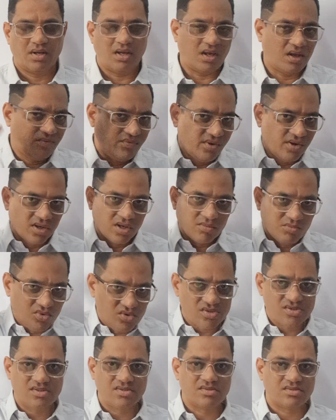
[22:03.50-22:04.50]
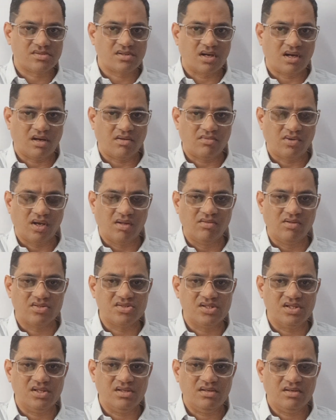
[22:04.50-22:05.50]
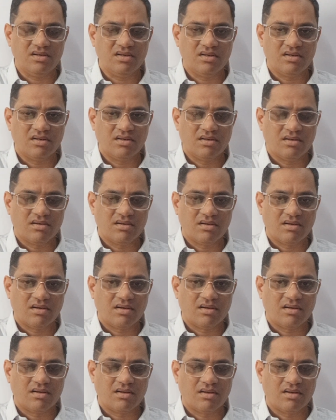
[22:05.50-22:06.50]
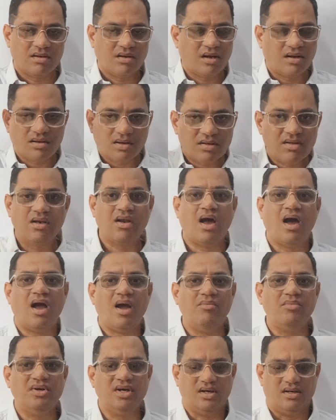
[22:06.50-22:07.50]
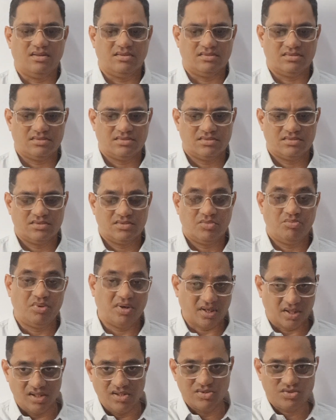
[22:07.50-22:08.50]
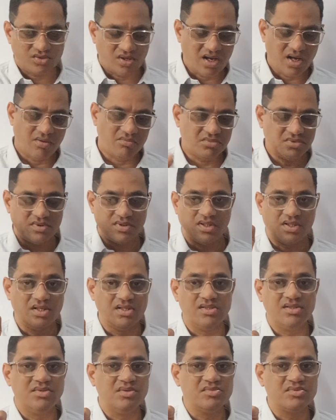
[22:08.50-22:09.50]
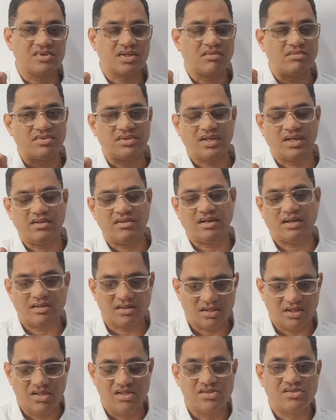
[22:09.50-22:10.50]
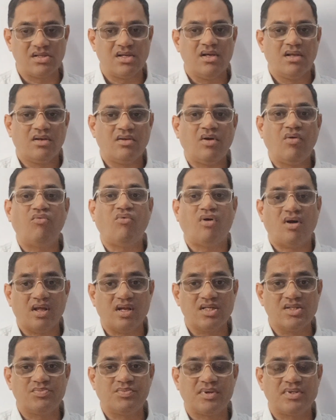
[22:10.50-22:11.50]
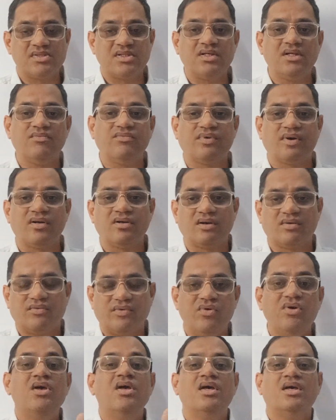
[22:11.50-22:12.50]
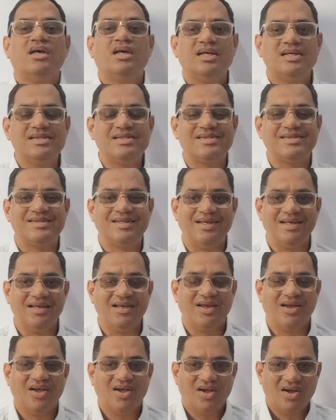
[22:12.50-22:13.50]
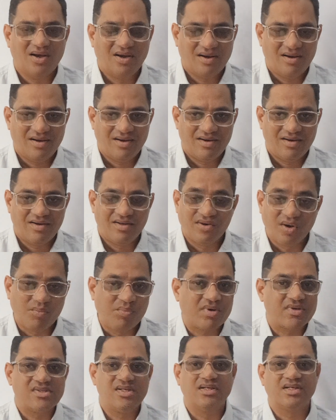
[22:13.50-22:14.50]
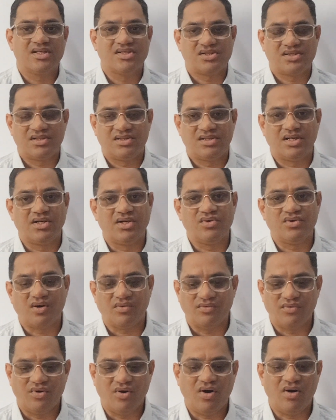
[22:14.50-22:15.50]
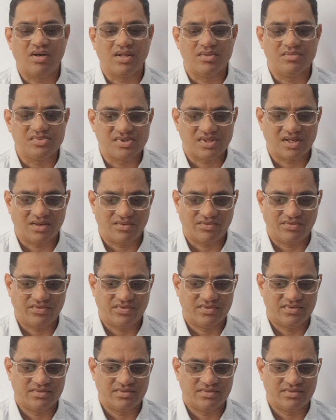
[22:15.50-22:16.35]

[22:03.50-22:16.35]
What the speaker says: If he removes the energy, then I am dead. But he saw he himself dead, and he is now, whatever is present in front of you is the representative of God himself.